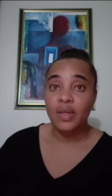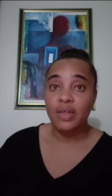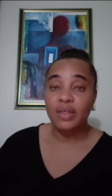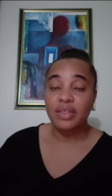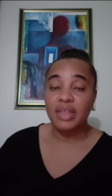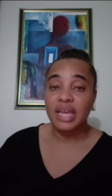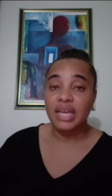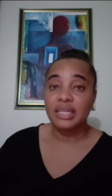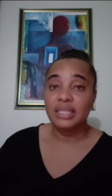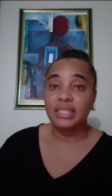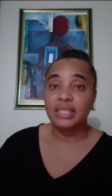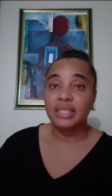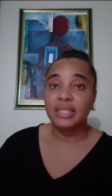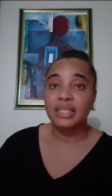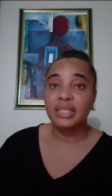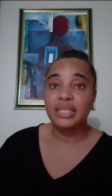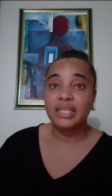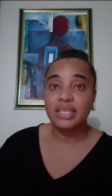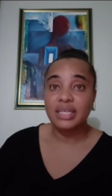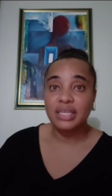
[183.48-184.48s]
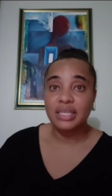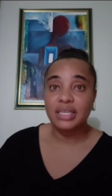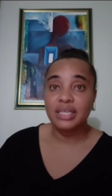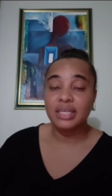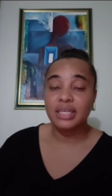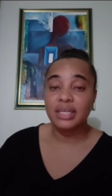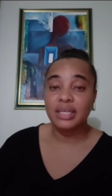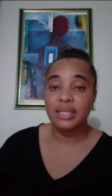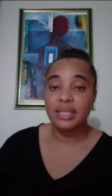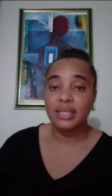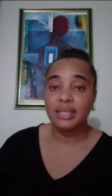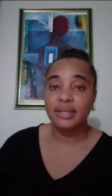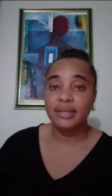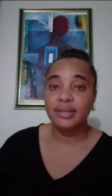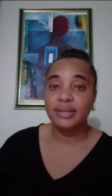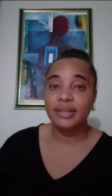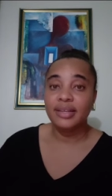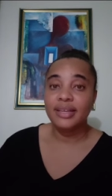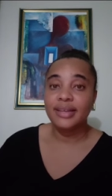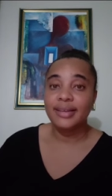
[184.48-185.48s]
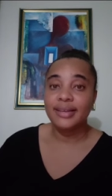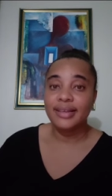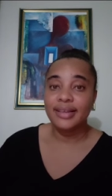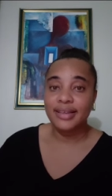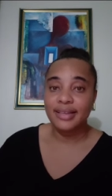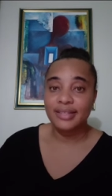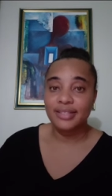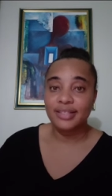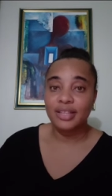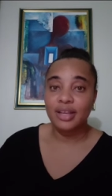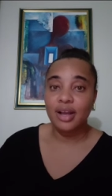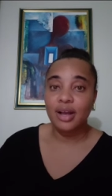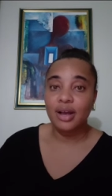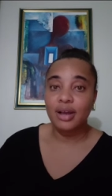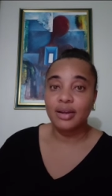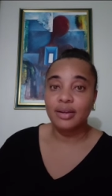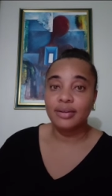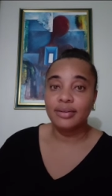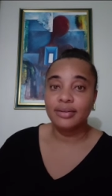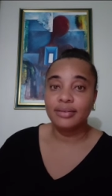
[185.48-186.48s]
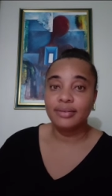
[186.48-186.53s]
that He is God.